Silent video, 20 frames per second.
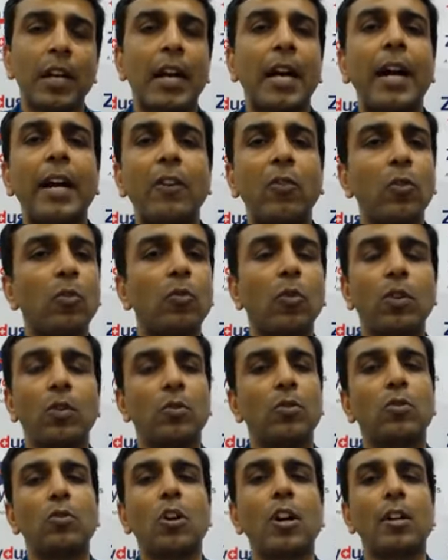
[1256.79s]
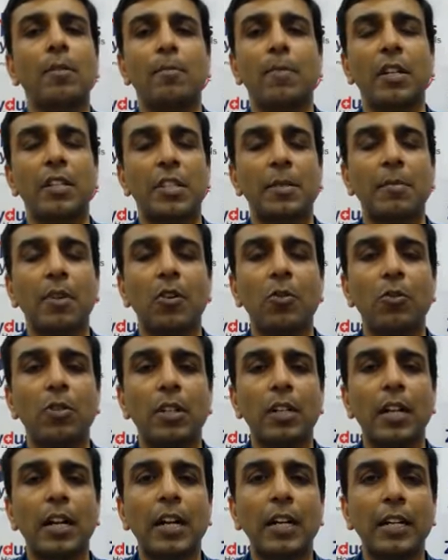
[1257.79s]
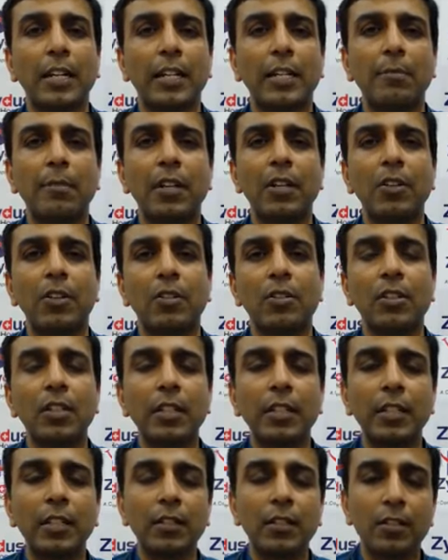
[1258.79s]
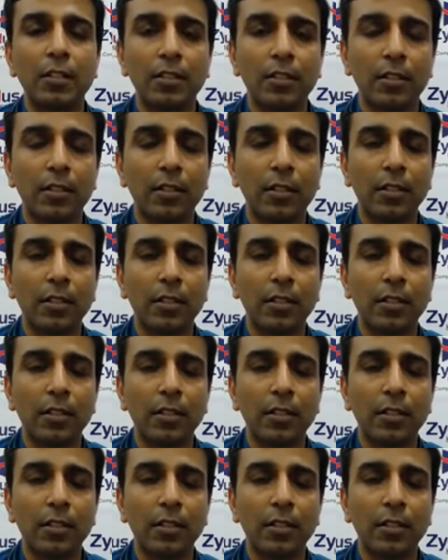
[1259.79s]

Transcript: I don't want to talk much about a heart attack because it is